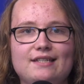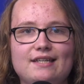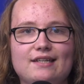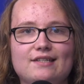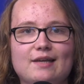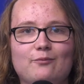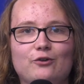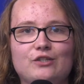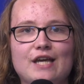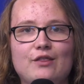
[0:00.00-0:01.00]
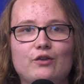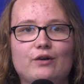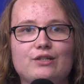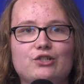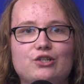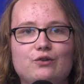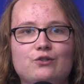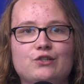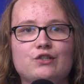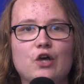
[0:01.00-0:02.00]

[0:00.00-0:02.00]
exam for 10th grade students is